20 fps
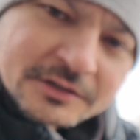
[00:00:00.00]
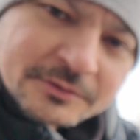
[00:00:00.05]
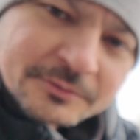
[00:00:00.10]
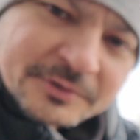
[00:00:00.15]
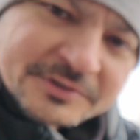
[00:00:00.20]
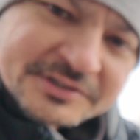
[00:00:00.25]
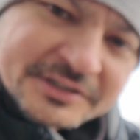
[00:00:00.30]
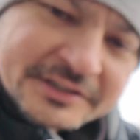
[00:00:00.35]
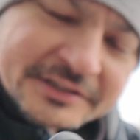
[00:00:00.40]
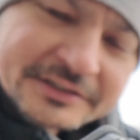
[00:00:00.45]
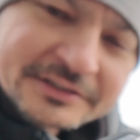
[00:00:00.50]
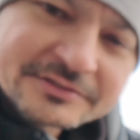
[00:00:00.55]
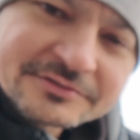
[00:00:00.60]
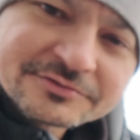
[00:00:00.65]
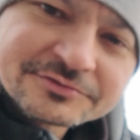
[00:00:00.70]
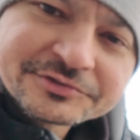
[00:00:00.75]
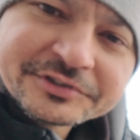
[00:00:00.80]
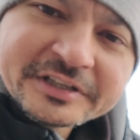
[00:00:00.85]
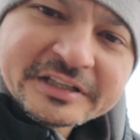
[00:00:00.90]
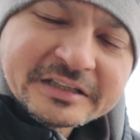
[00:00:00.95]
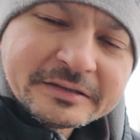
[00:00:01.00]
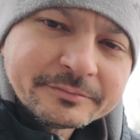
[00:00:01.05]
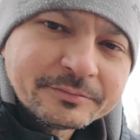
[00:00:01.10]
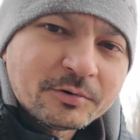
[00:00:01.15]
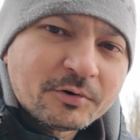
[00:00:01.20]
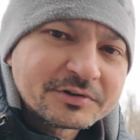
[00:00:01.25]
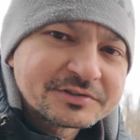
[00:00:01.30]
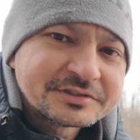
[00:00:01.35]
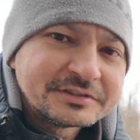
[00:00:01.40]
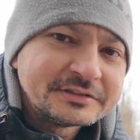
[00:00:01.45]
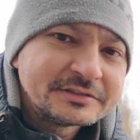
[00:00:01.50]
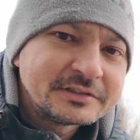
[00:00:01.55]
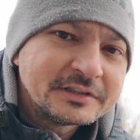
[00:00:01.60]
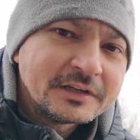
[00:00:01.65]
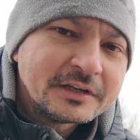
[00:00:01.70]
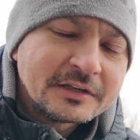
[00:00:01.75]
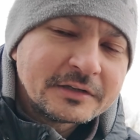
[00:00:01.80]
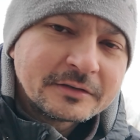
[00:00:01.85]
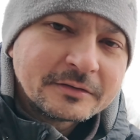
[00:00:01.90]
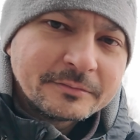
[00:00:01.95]
which I think is really important
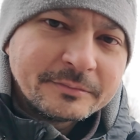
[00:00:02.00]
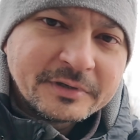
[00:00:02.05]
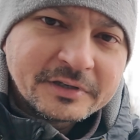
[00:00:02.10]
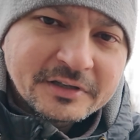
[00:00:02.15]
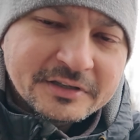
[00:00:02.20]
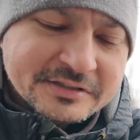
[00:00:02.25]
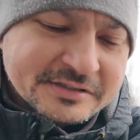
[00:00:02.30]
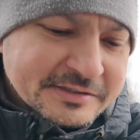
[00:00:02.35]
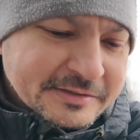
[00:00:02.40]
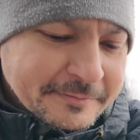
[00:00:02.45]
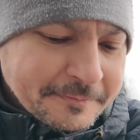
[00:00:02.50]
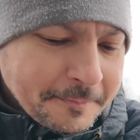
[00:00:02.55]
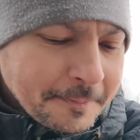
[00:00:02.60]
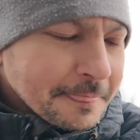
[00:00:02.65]
because,